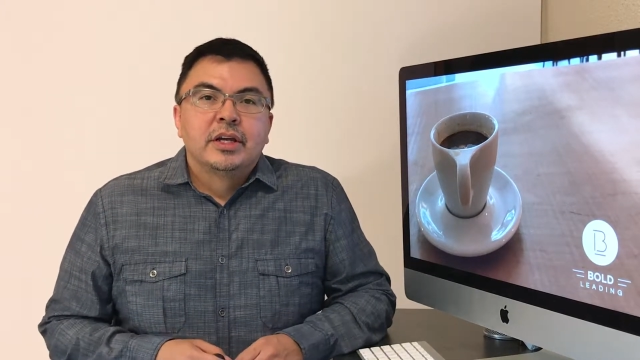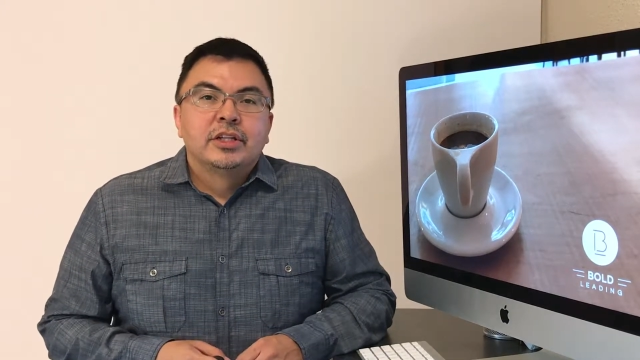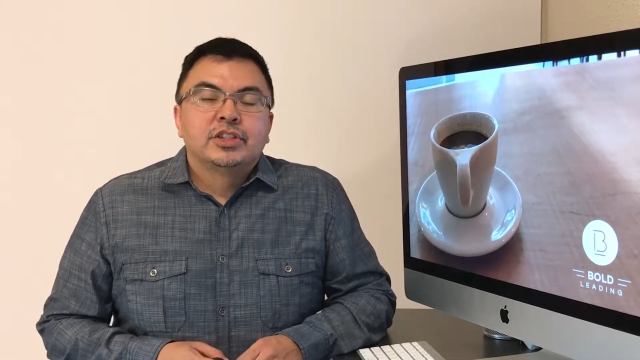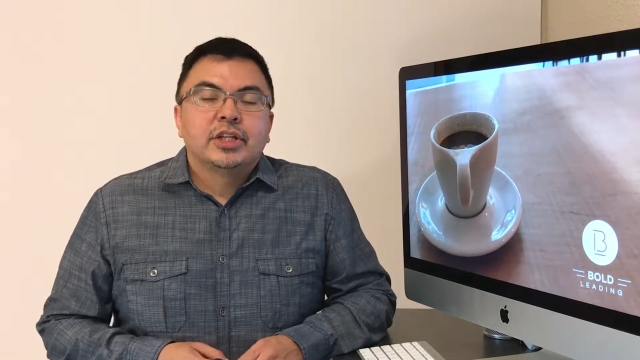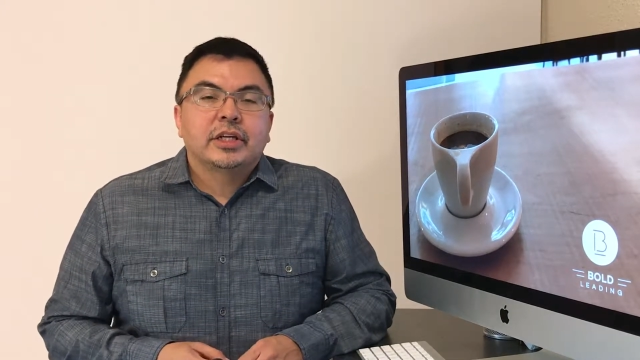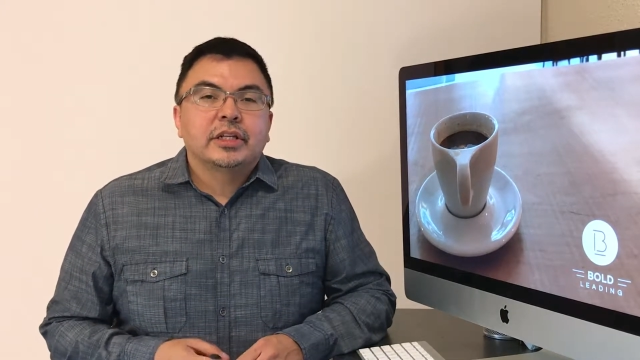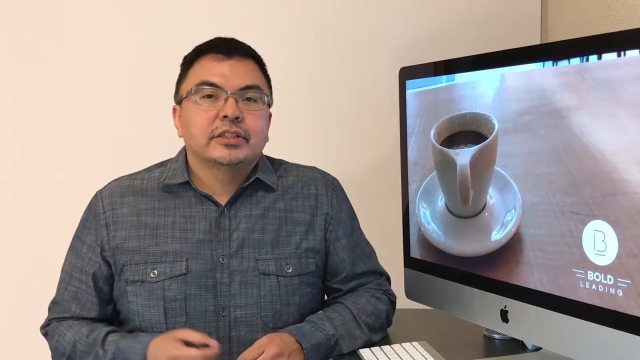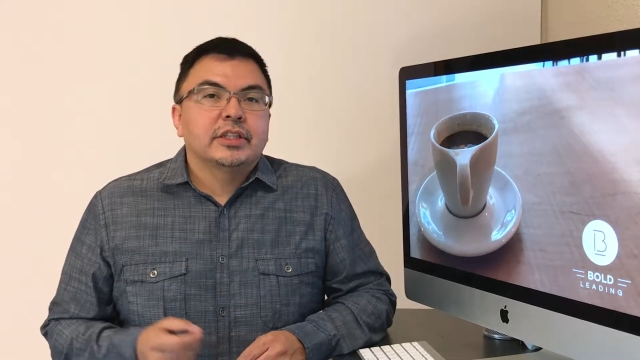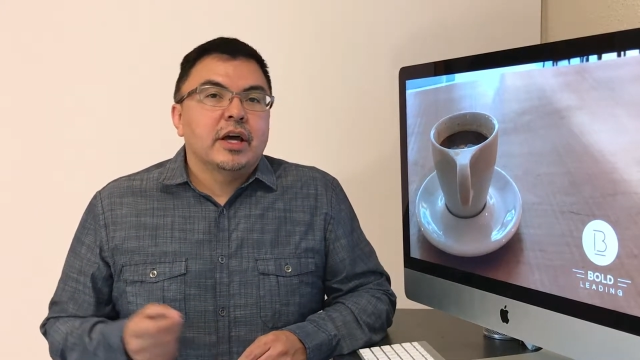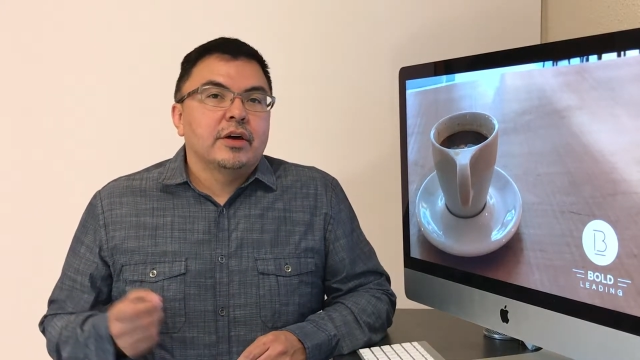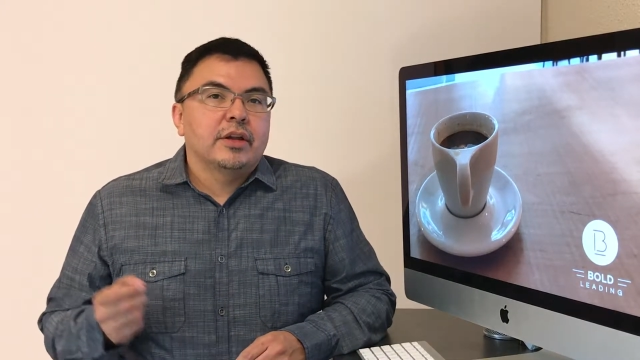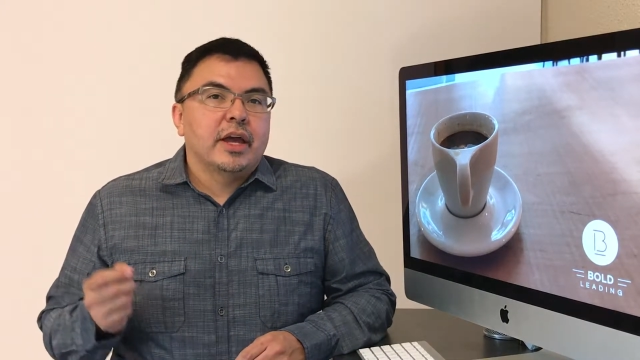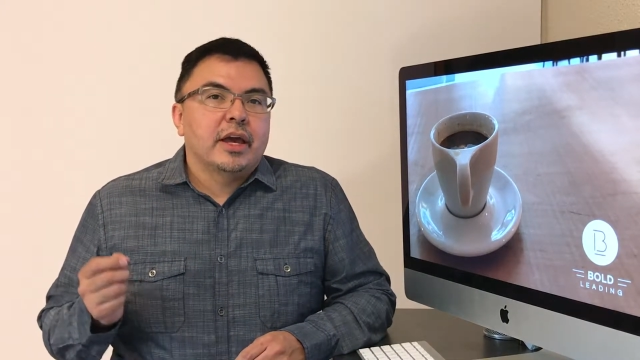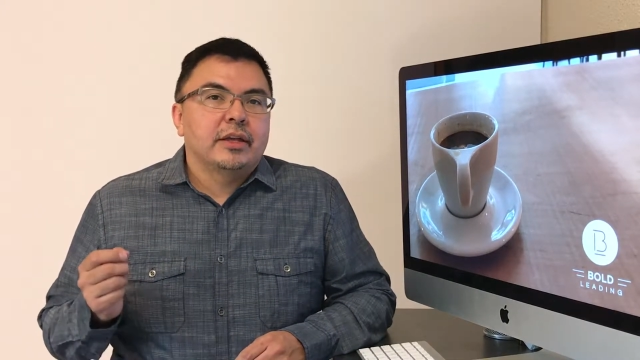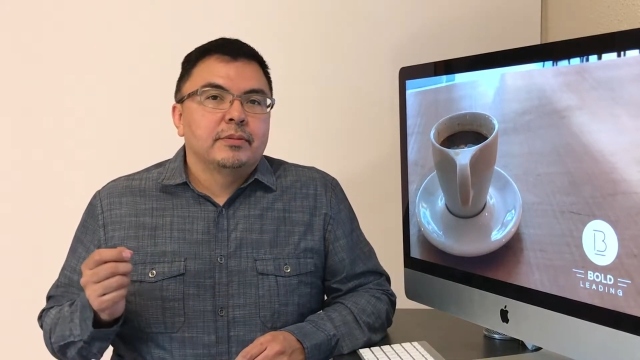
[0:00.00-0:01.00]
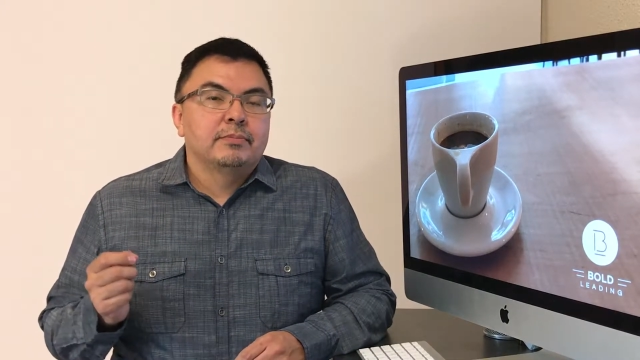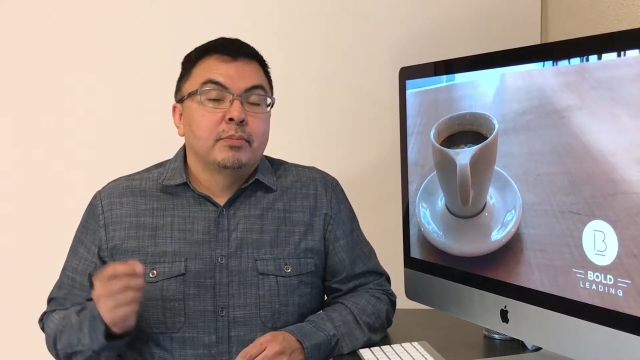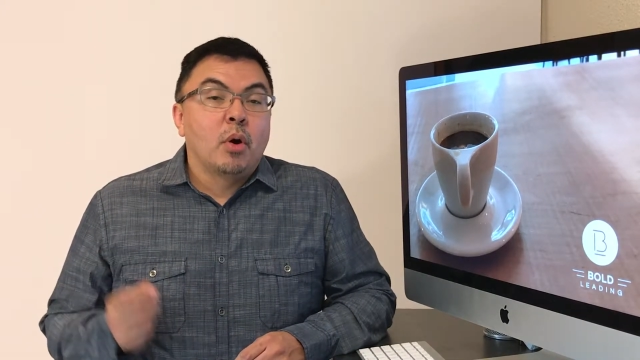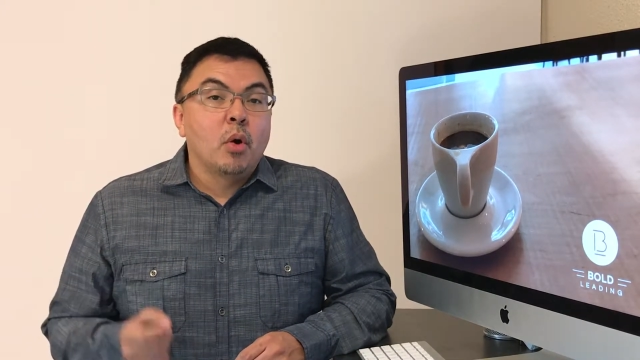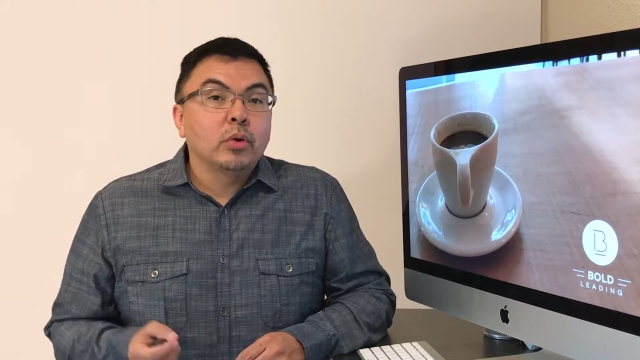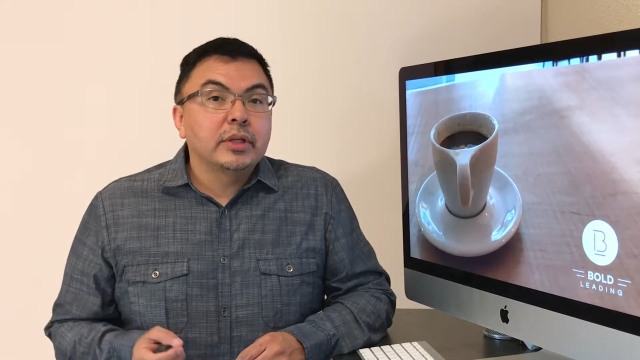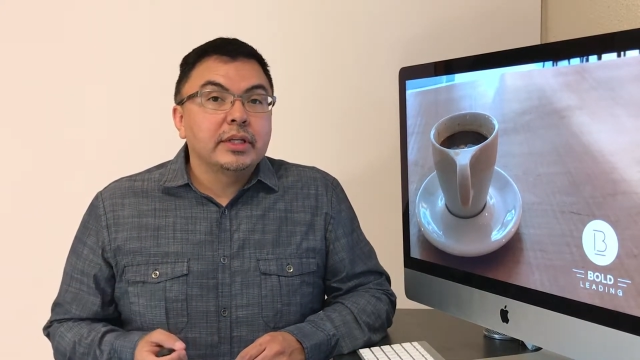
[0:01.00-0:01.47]
Check us out at
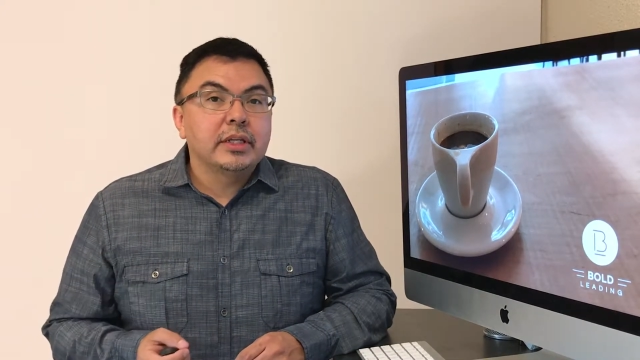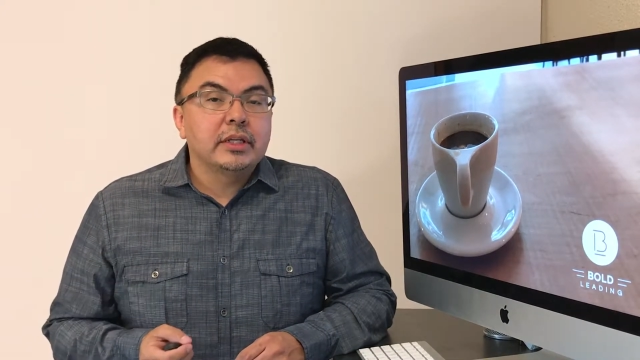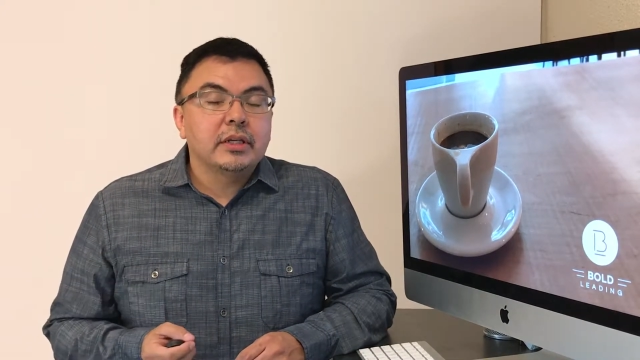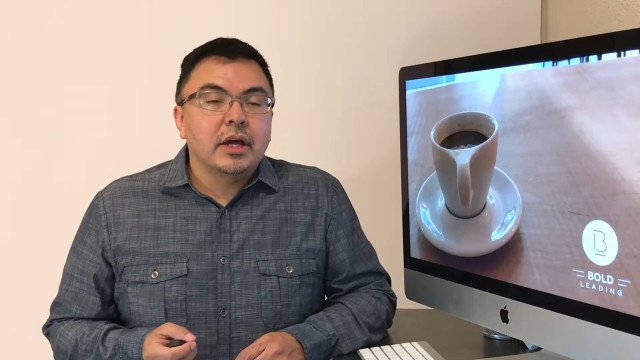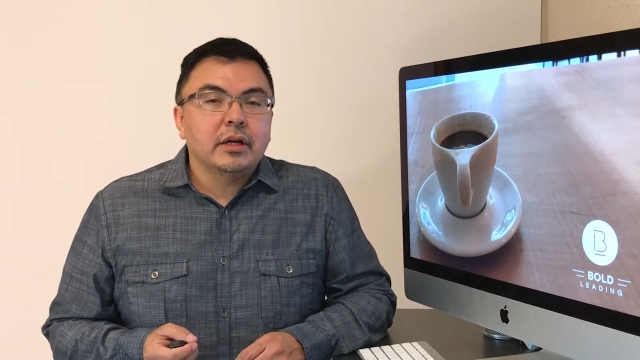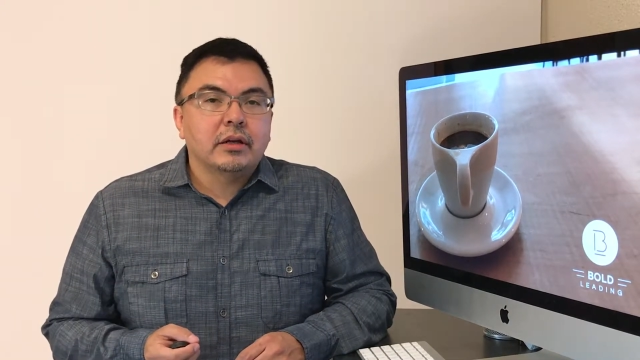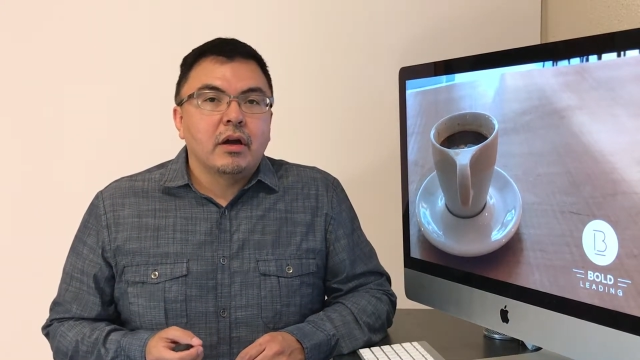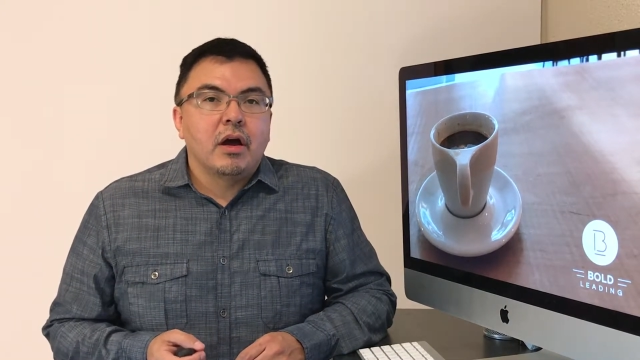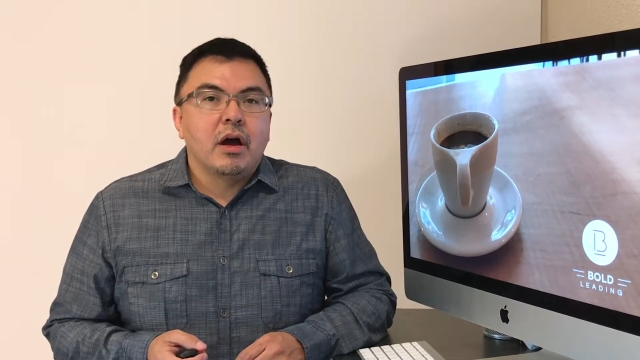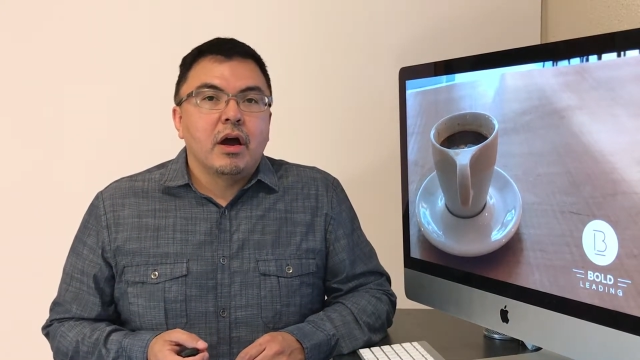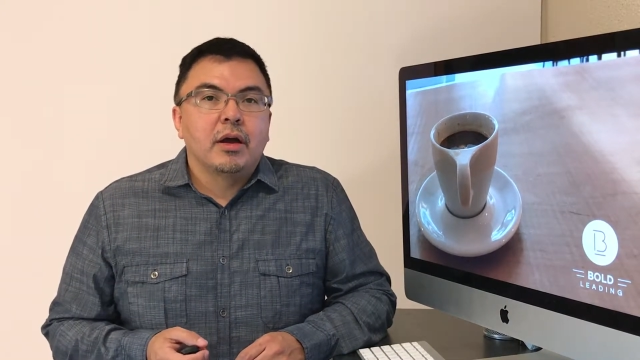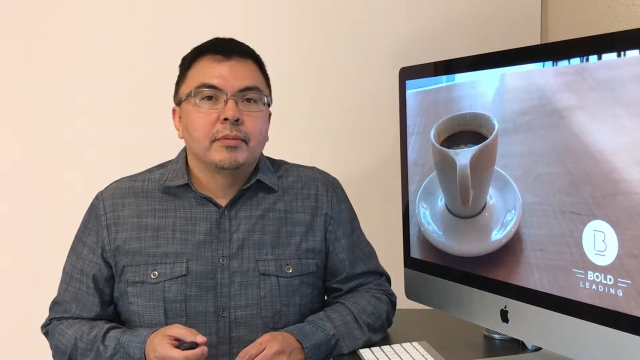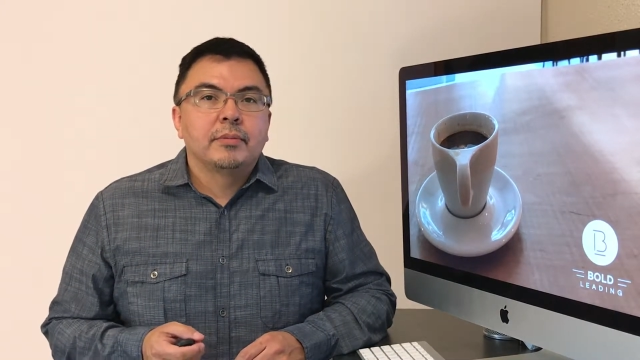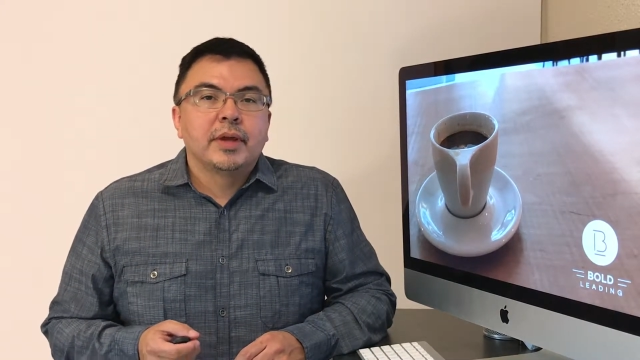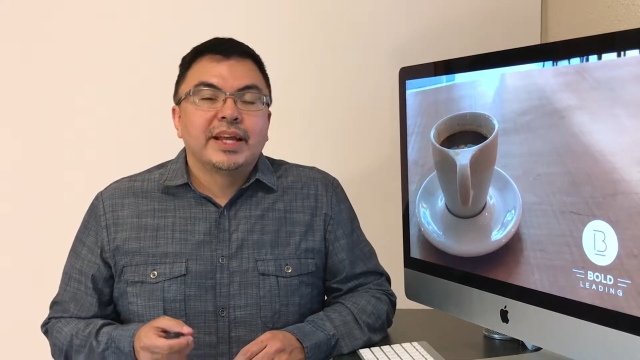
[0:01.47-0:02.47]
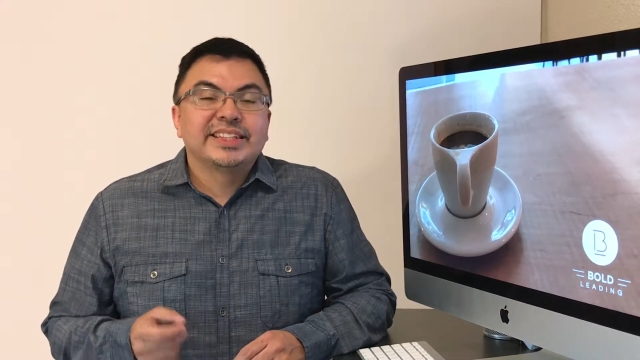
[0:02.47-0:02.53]
boldleading.com